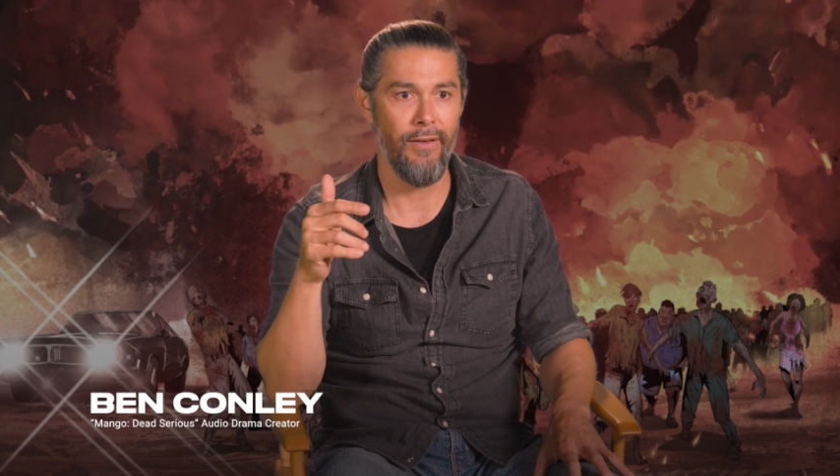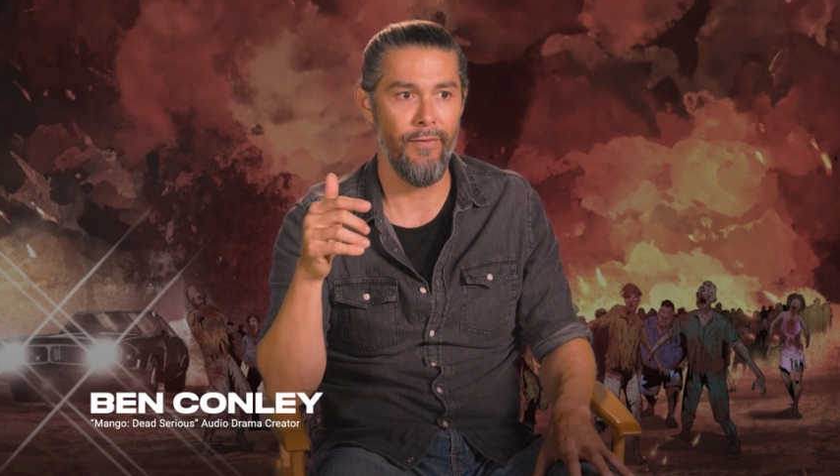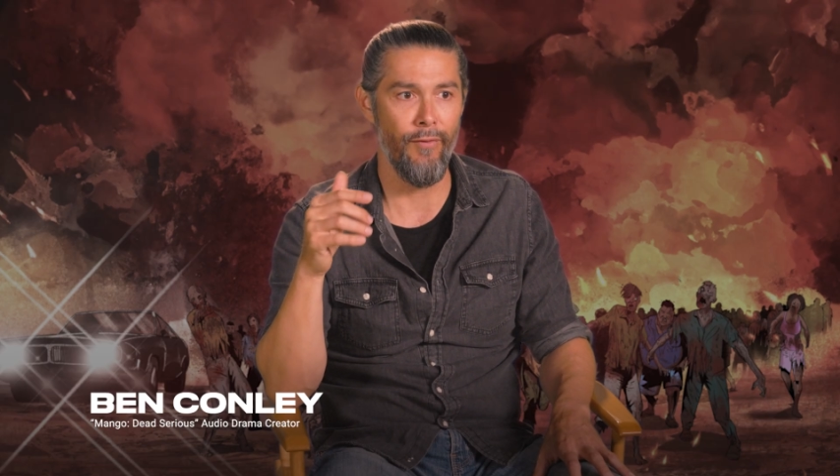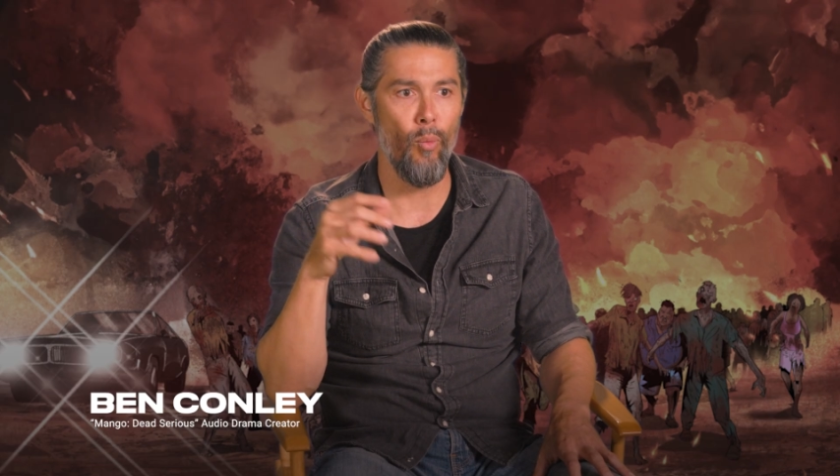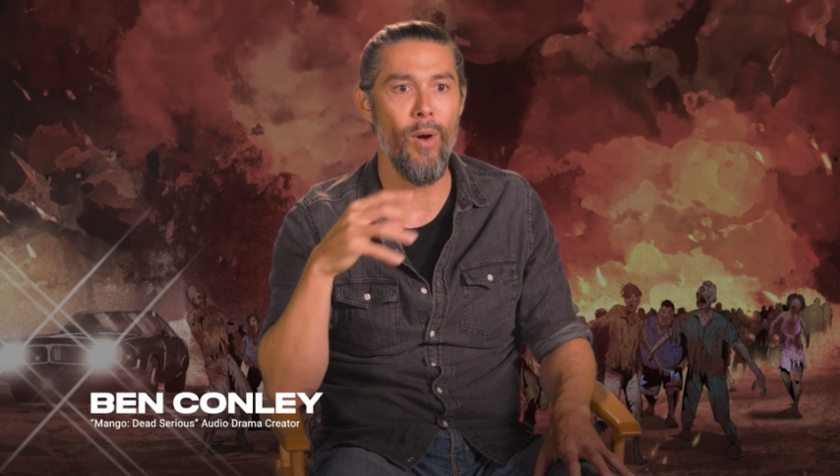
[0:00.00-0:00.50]

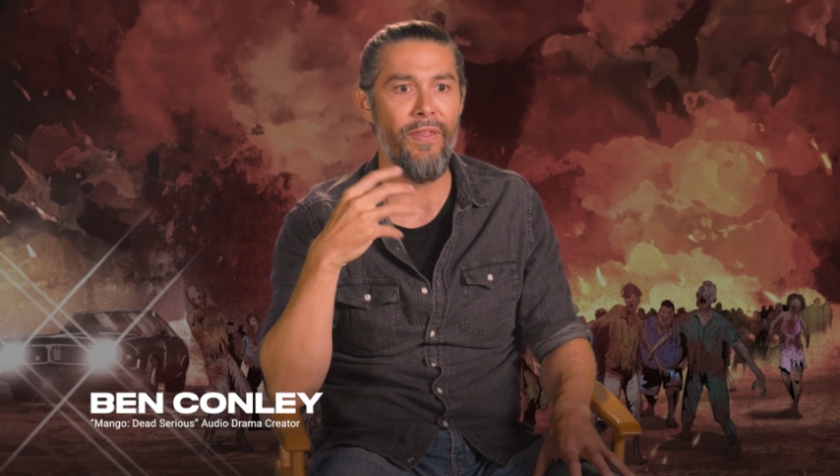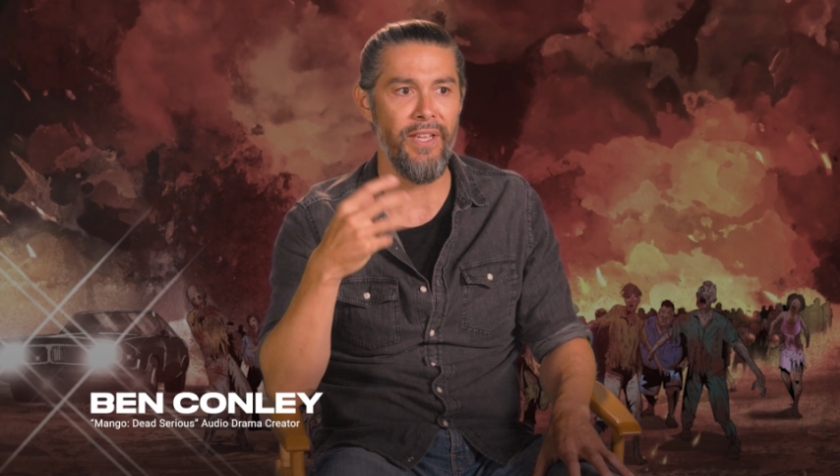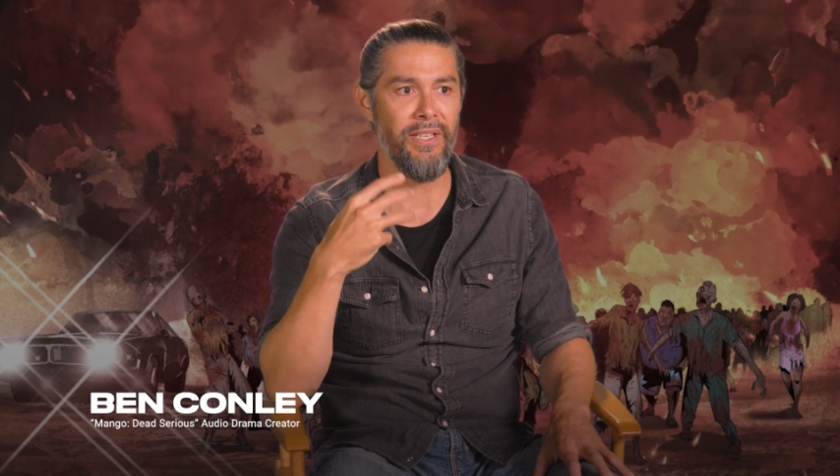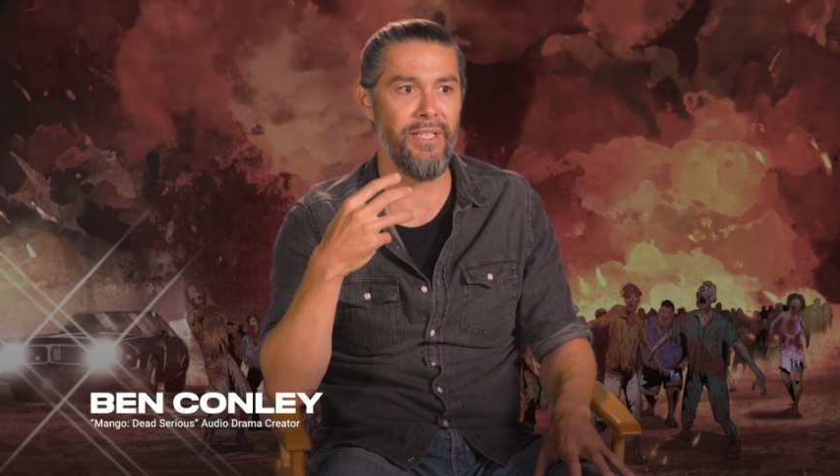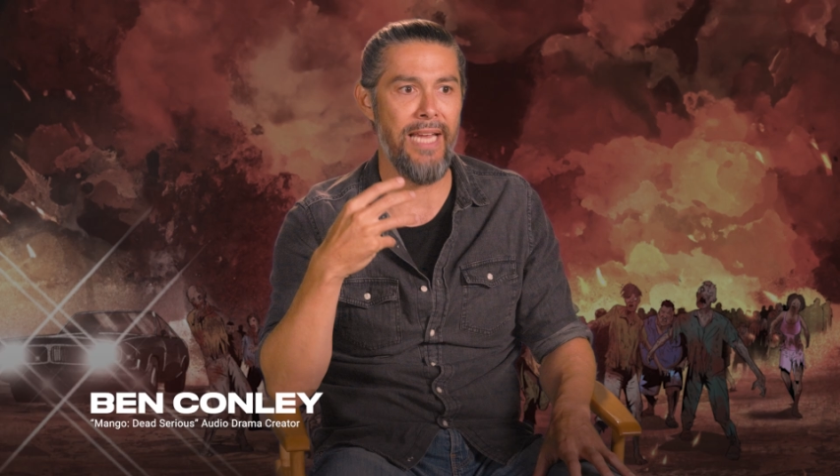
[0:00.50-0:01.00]
for what
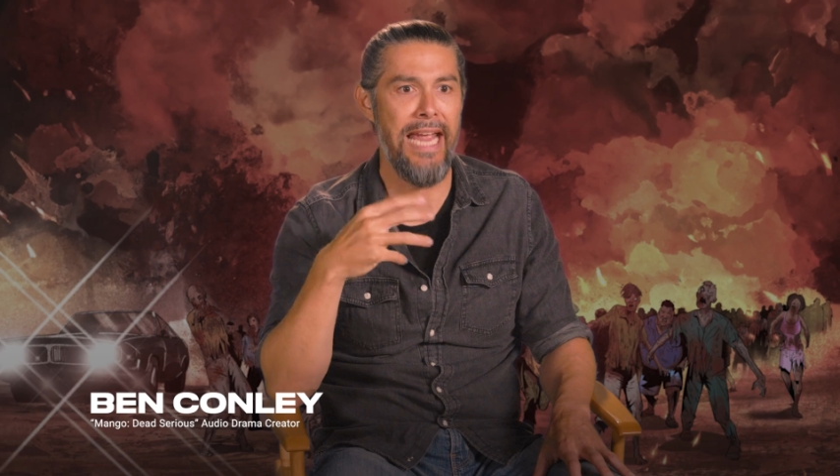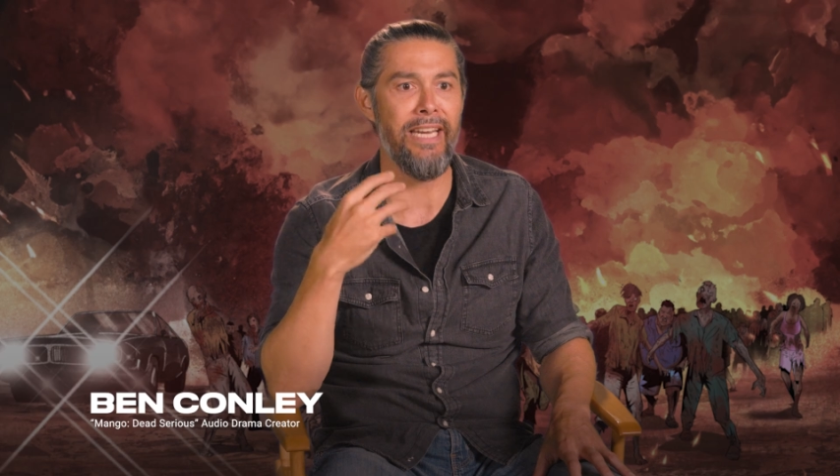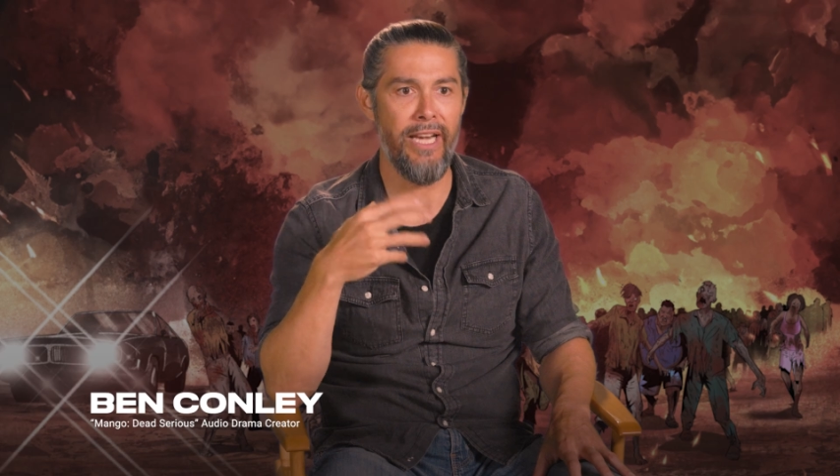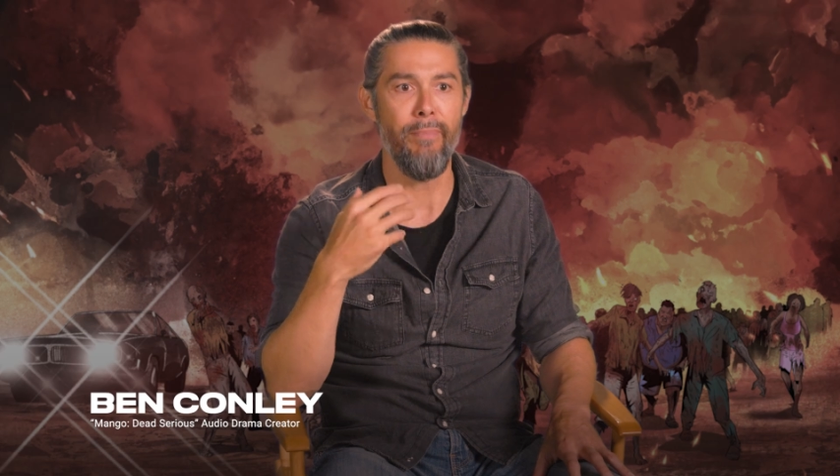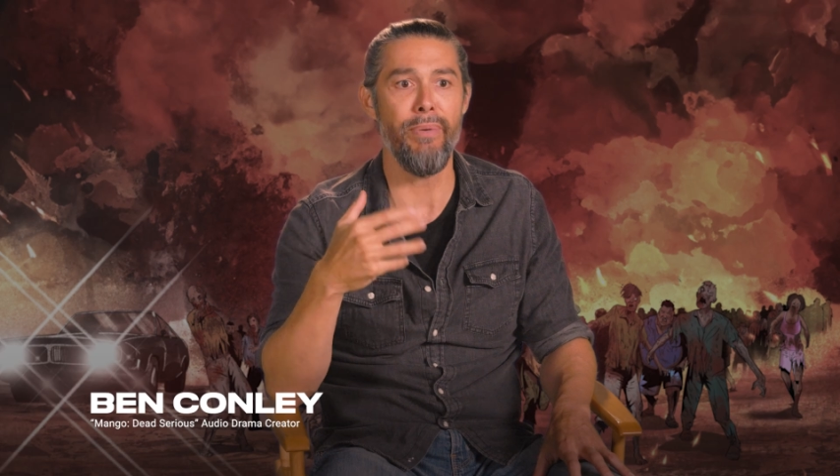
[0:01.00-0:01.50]
this ended up